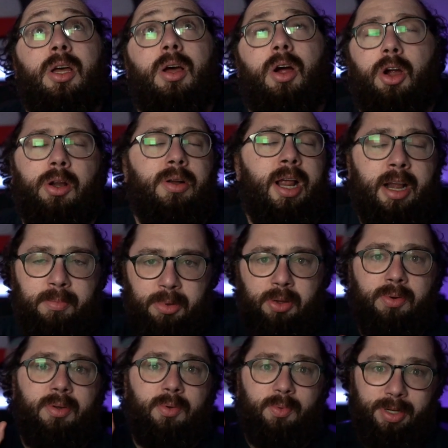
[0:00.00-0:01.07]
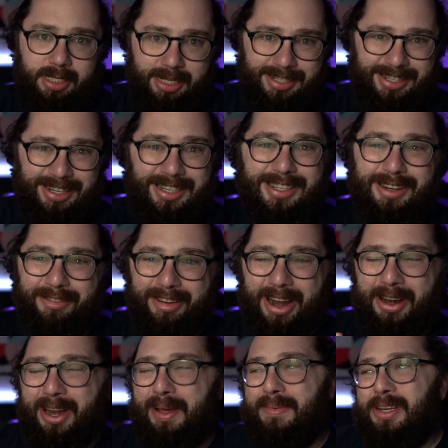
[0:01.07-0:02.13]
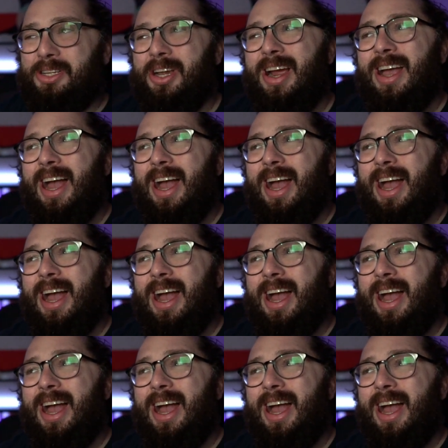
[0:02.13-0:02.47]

or not immune, resistant to fire damage,